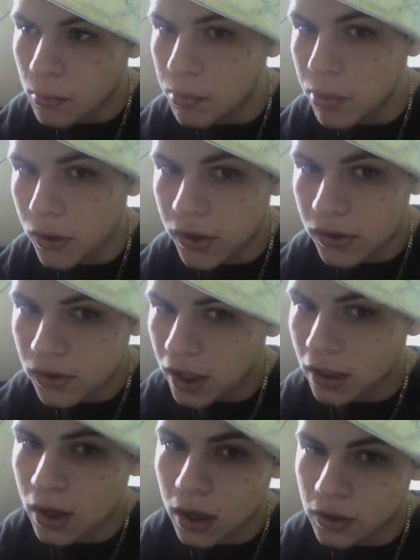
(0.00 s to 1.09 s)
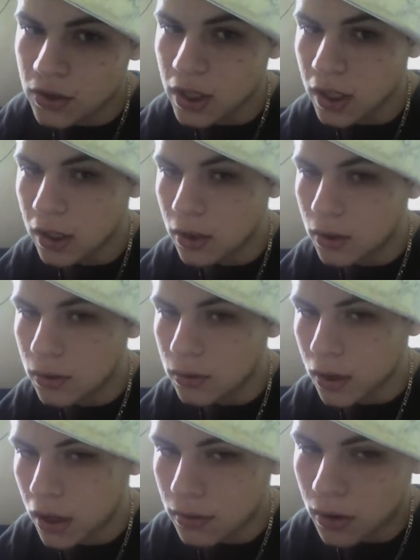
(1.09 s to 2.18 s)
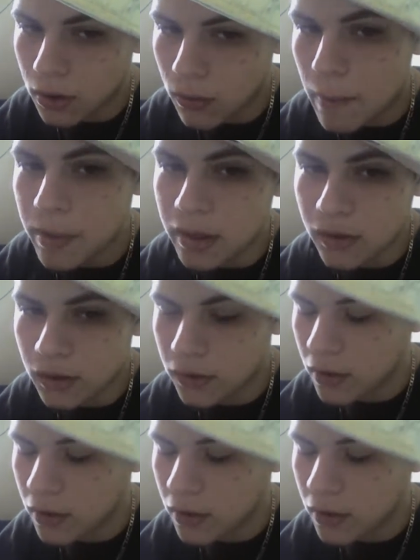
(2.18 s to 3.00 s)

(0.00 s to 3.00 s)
build this technology, get weapons and